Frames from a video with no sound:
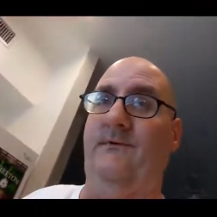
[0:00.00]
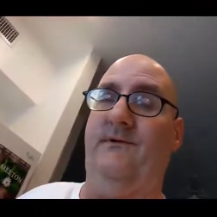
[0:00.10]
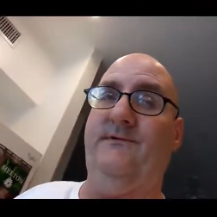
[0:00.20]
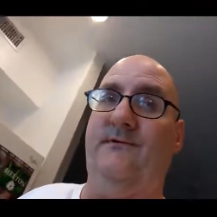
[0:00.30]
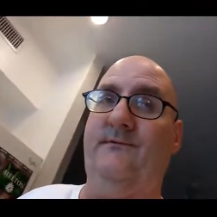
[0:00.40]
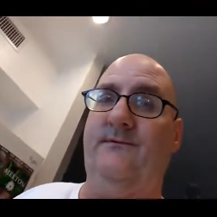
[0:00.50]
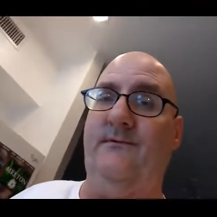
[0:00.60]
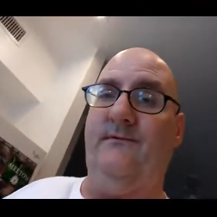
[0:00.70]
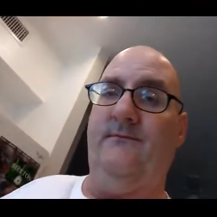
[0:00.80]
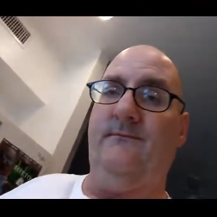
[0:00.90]
decent
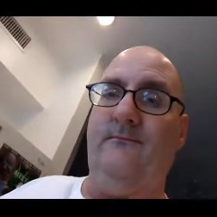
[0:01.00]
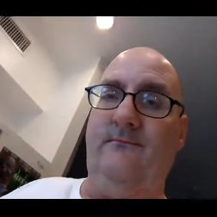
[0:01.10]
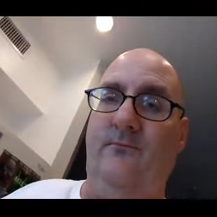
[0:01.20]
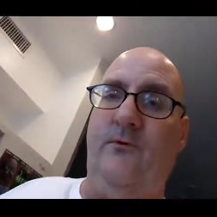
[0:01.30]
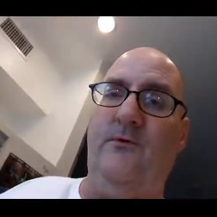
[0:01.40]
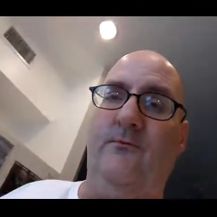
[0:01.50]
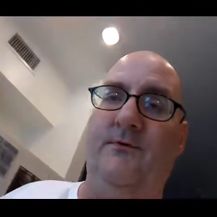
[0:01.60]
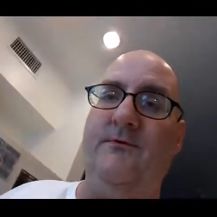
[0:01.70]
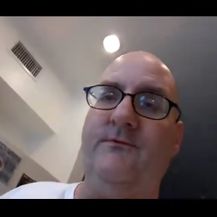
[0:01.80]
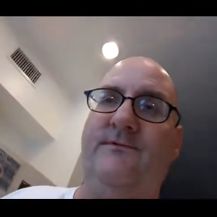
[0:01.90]
real
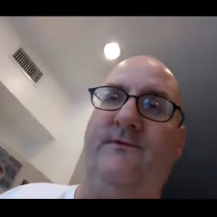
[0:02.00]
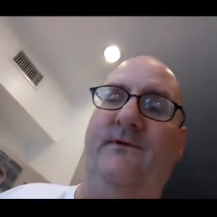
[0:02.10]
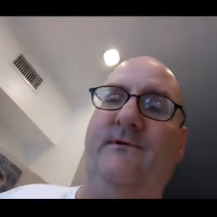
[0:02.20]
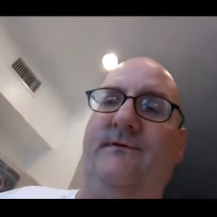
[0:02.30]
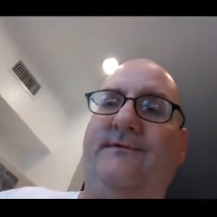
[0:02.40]
nurse thing.